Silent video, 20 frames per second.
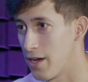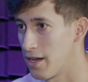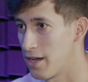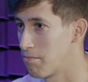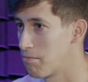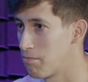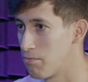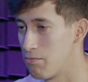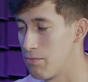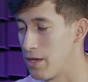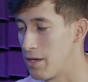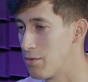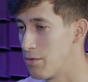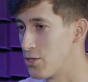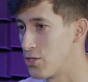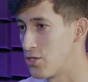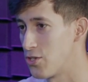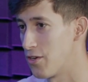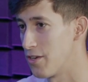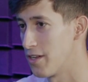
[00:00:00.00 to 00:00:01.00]
I maybe
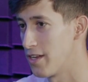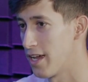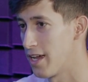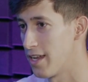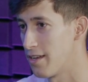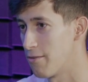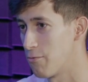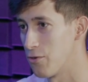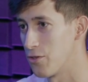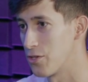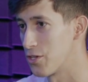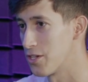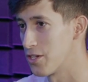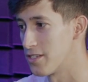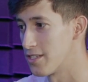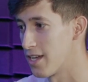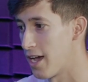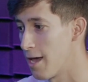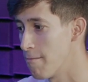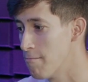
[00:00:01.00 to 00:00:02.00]
started at a really
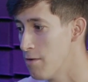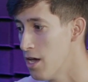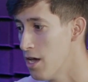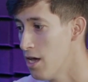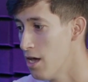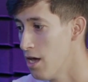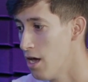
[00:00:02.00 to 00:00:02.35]
good time.